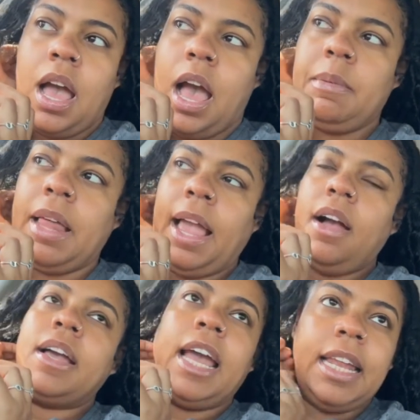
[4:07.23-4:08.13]
I'm like,
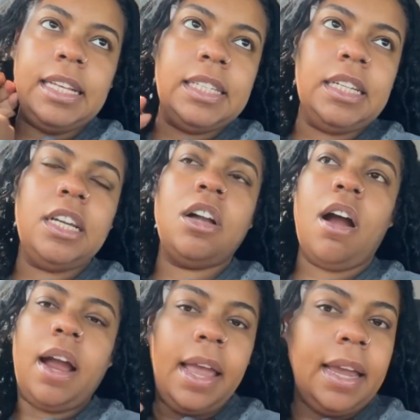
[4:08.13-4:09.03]
okay, they sitting in the
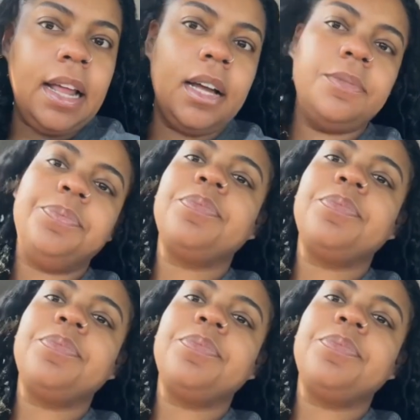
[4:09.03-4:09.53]
car hanging out.